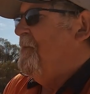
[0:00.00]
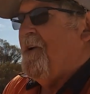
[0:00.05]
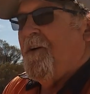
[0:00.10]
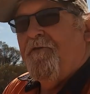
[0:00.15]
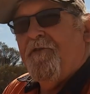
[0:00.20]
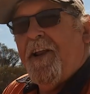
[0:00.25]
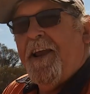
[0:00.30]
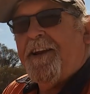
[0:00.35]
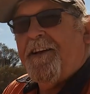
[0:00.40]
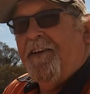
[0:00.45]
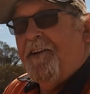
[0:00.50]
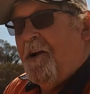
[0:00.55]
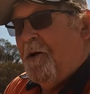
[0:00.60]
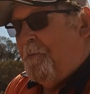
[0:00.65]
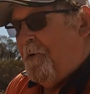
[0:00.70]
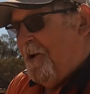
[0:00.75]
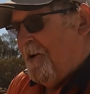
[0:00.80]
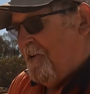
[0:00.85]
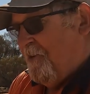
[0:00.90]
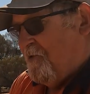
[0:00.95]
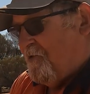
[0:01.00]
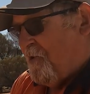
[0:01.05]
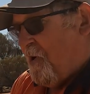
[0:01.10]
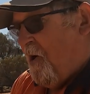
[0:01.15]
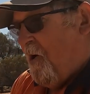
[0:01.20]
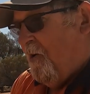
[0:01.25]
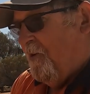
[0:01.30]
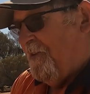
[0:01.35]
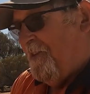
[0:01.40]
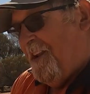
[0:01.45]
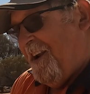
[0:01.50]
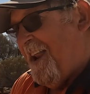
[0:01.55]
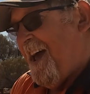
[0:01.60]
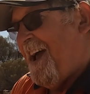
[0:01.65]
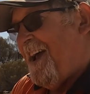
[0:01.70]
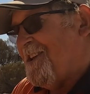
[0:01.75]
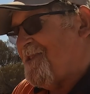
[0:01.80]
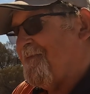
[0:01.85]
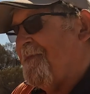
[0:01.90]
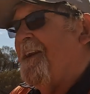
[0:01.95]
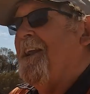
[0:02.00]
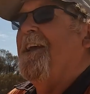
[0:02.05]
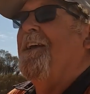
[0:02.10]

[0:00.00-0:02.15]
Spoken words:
I've lacked a little bit of control, and the last one